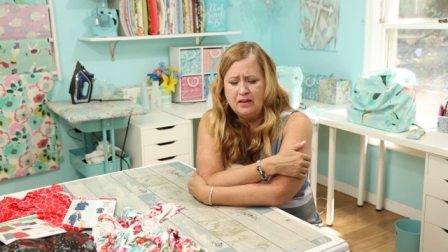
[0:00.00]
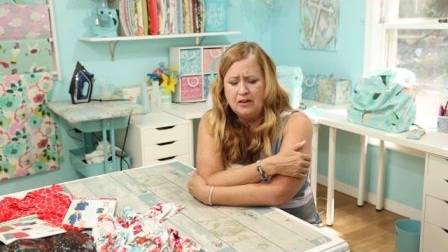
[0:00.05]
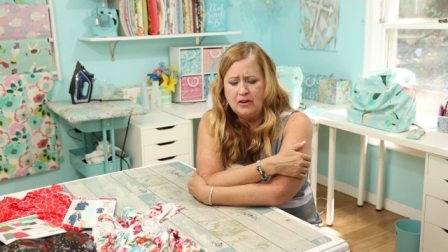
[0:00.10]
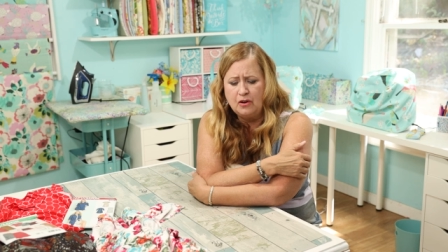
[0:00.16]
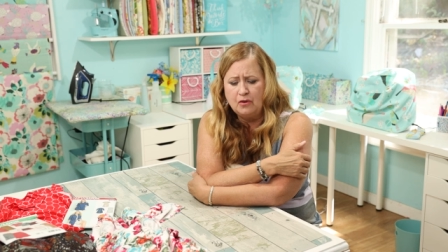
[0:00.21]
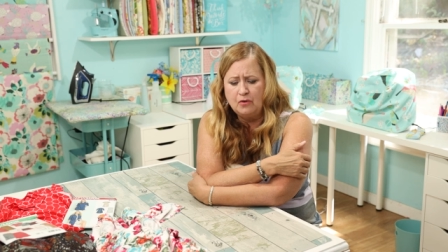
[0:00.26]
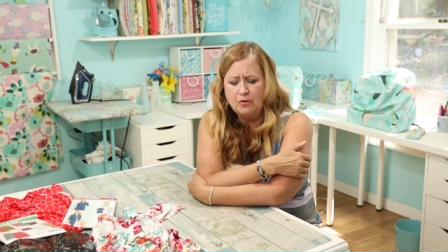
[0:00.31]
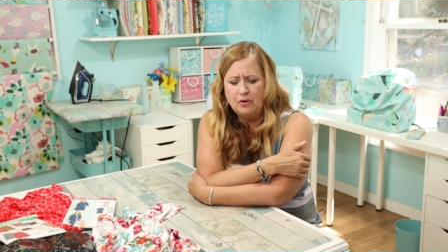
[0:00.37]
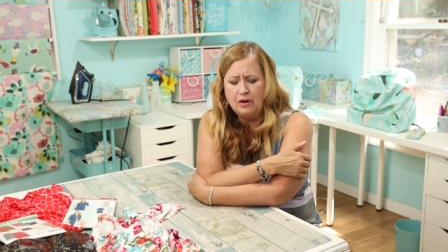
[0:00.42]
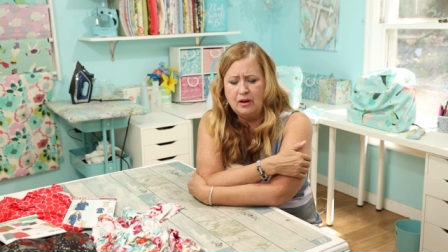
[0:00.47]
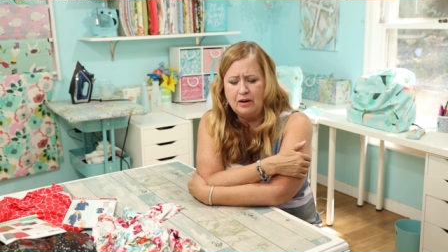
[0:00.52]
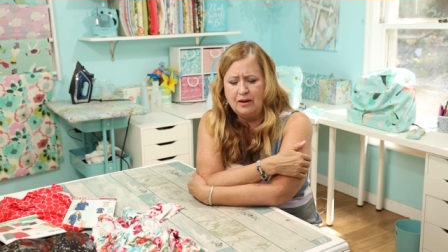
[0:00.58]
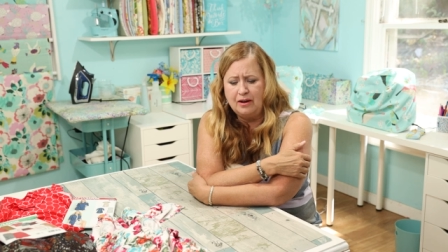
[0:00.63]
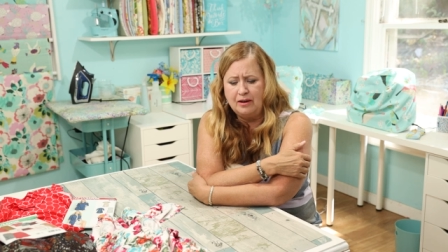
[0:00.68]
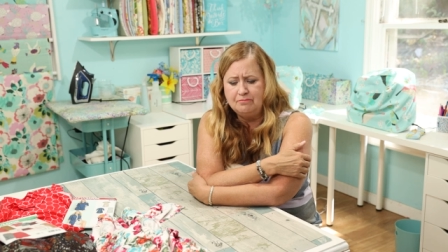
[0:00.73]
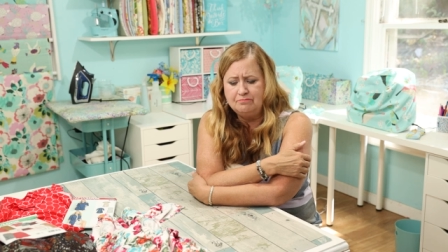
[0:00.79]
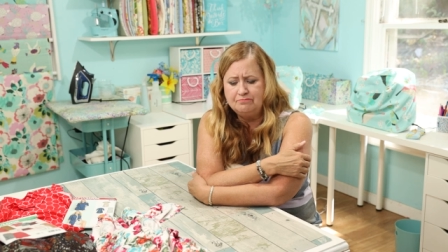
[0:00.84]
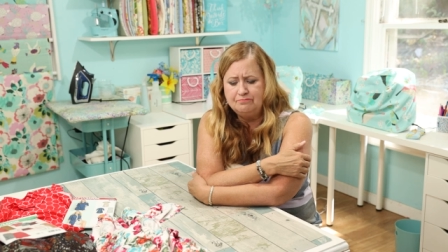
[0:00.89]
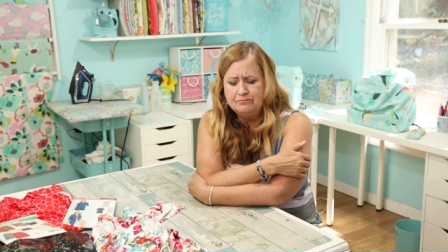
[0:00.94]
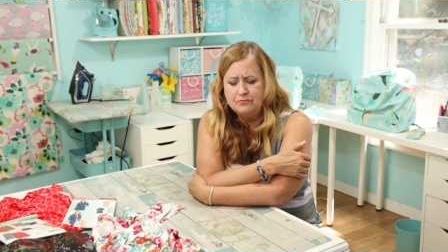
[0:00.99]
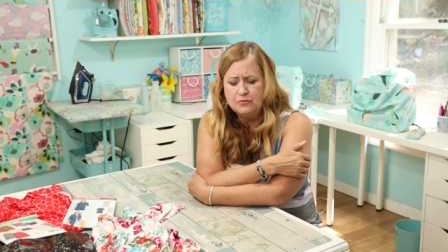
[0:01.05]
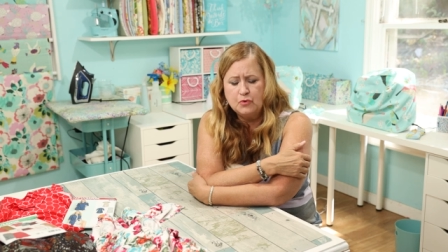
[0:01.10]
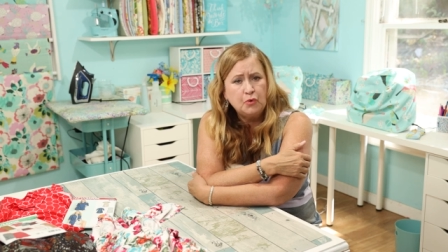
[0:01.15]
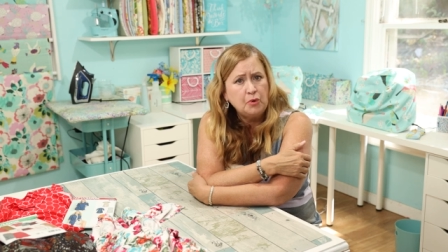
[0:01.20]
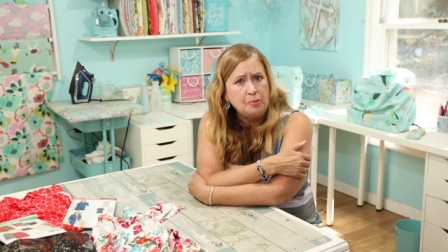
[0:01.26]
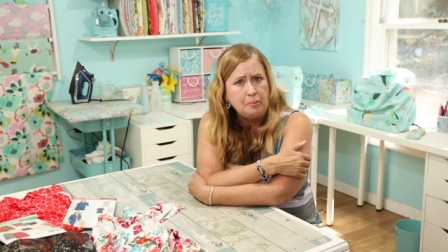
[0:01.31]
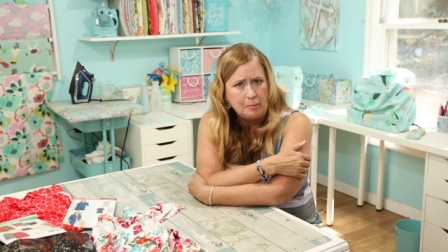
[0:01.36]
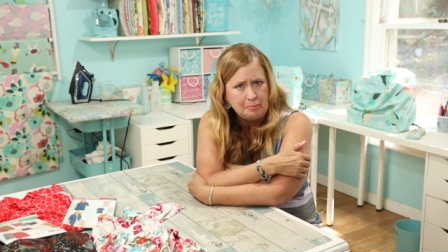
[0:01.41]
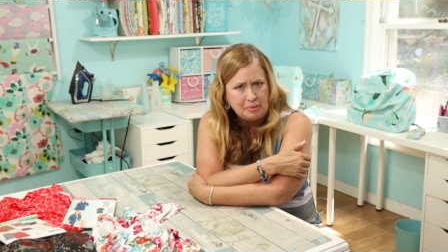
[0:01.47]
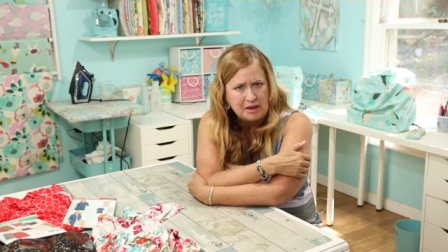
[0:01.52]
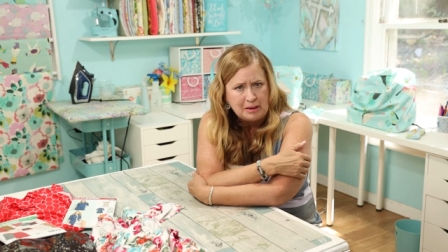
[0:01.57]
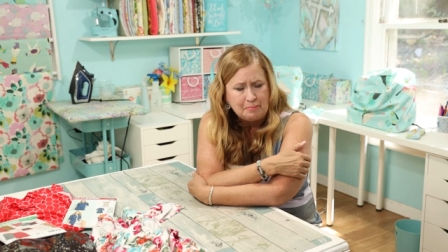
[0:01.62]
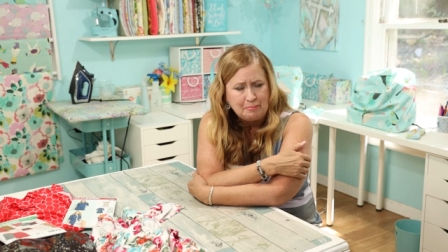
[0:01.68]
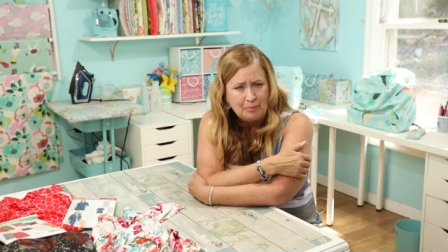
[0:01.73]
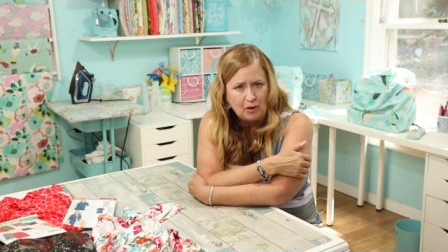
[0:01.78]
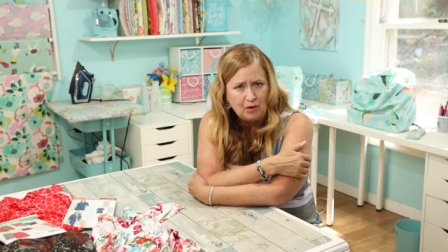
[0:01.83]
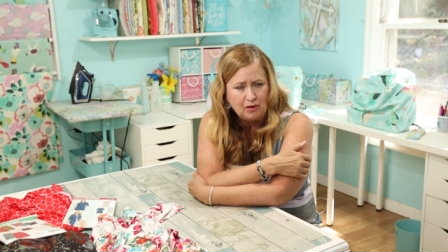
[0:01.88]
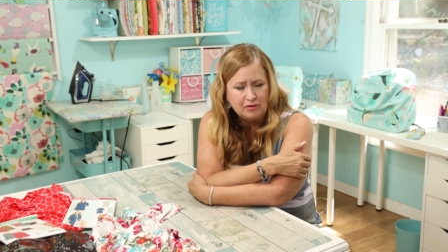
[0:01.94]
you know, um, group of
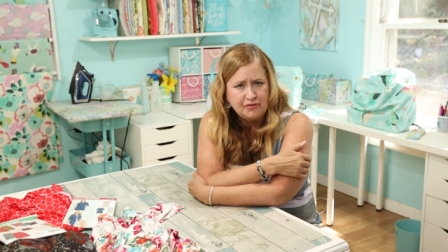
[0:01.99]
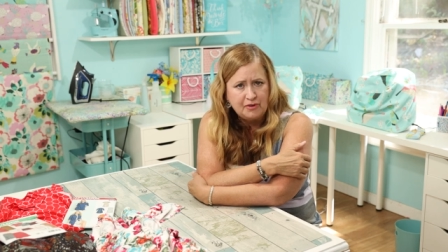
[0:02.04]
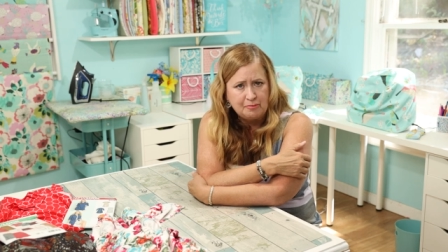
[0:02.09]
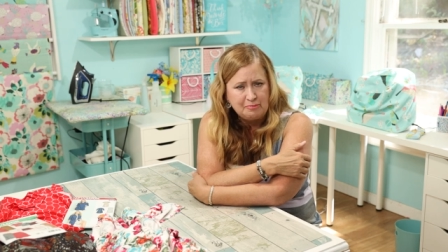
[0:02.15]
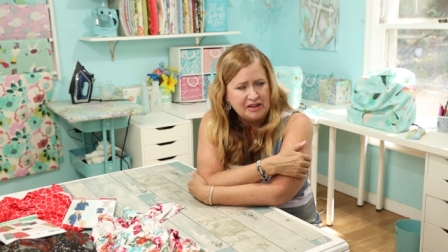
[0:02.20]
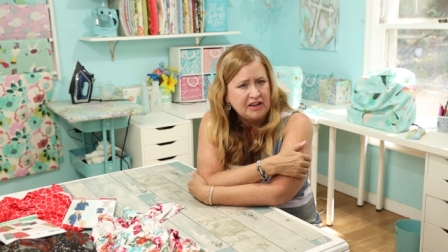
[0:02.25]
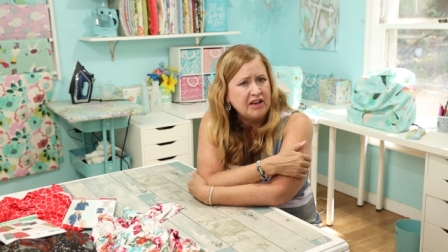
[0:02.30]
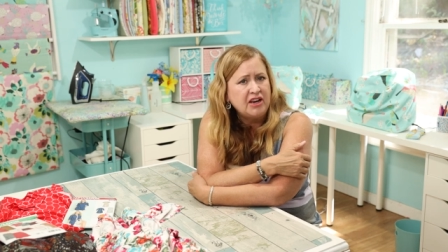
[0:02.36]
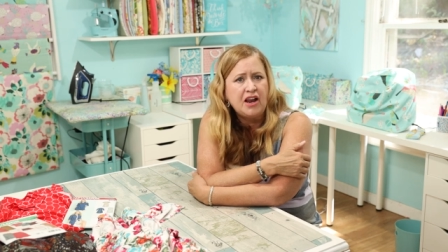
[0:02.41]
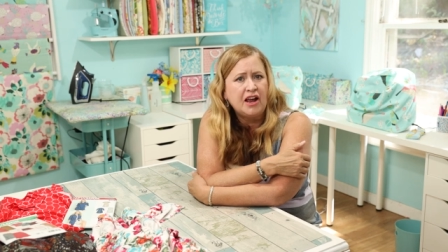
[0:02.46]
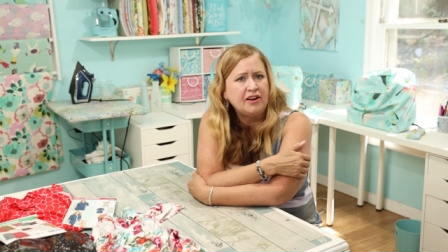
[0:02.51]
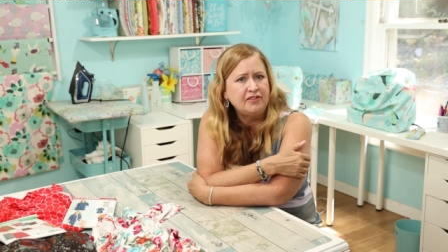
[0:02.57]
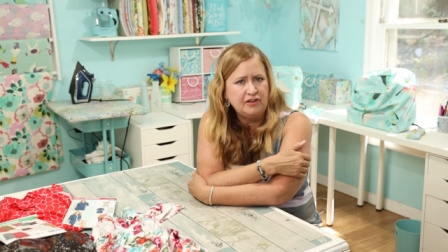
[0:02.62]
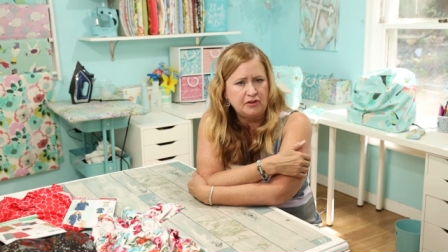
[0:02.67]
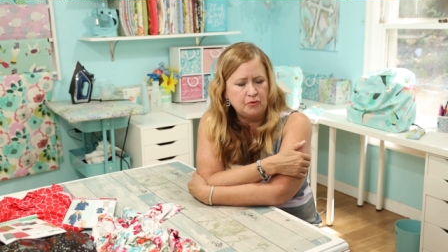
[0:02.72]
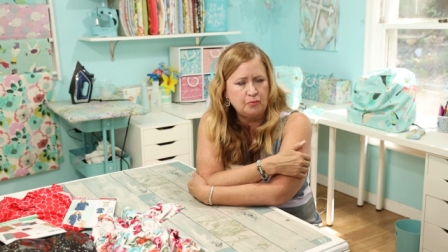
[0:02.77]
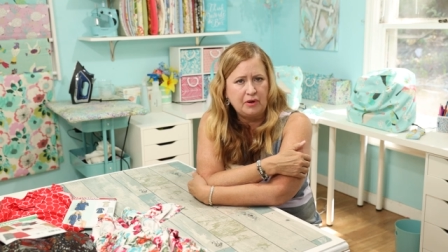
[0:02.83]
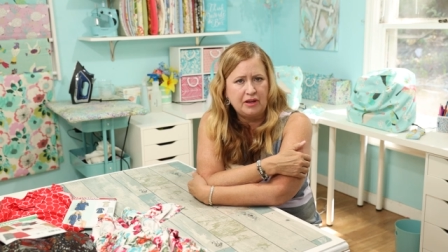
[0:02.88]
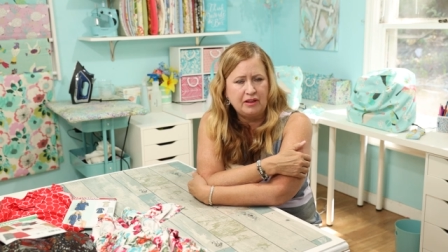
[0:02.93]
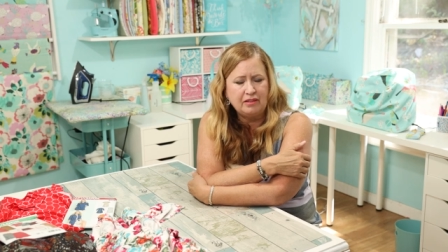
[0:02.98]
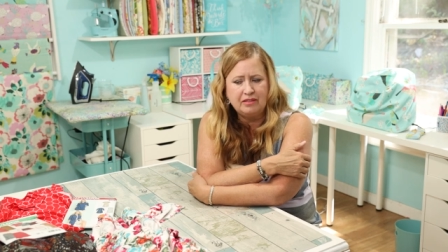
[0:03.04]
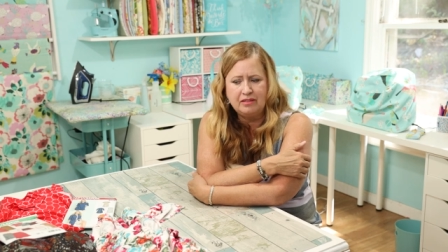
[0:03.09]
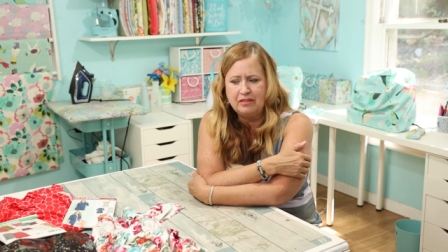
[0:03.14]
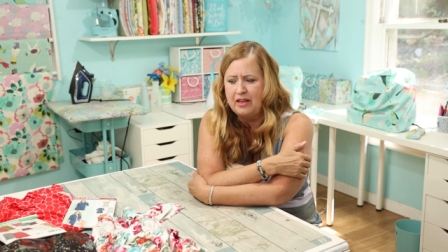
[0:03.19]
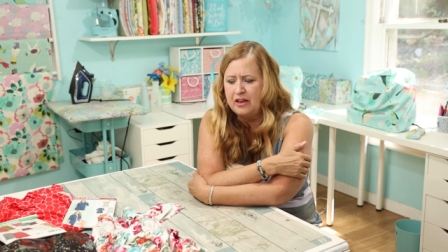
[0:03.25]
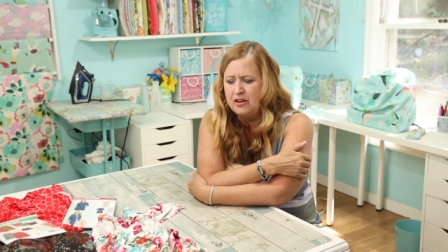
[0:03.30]
people to be connected with,